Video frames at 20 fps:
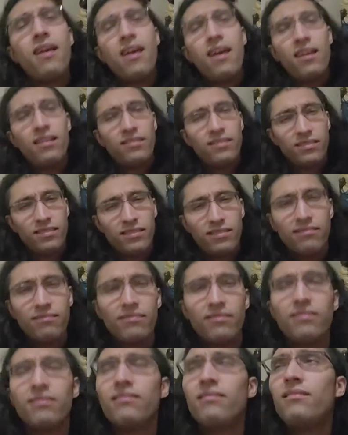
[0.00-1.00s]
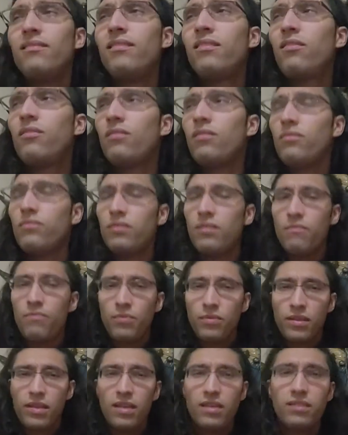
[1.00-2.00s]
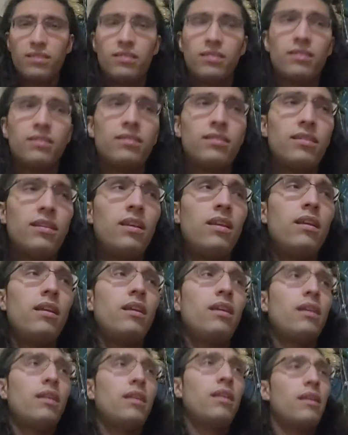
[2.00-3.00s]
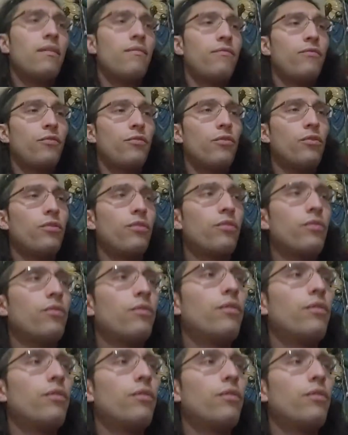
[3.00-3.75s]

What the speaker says: And just, little simple things to see if your